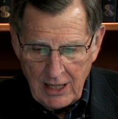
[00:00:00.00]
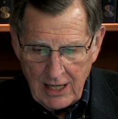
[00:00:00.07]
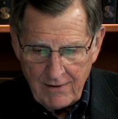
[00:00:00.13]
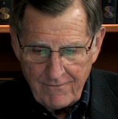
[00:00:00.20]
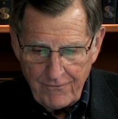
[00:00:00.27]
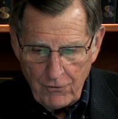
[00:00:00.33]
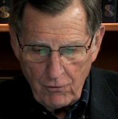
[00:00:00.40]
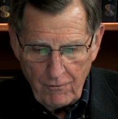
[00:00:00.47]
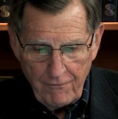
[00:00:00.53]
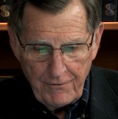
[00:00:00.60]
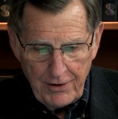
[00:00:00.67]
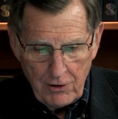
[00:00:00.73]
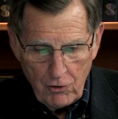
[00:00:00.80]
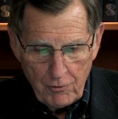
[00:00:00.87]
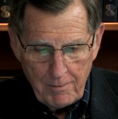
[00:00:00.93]
and
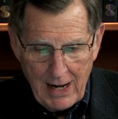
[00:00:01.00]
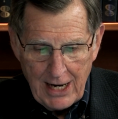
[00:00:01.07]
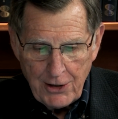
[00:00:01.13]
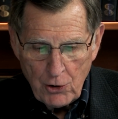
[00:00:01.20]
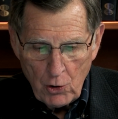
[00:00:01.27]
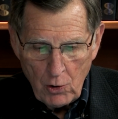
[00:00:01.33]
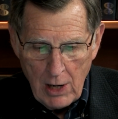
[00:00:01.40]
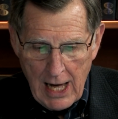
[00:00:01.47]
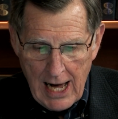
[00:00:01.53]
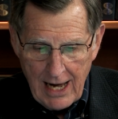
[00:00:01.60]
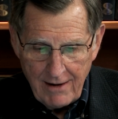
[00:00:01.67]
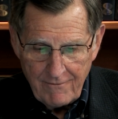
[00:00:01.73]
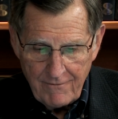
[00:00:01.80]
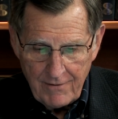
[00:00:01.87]
fulfilled by your life.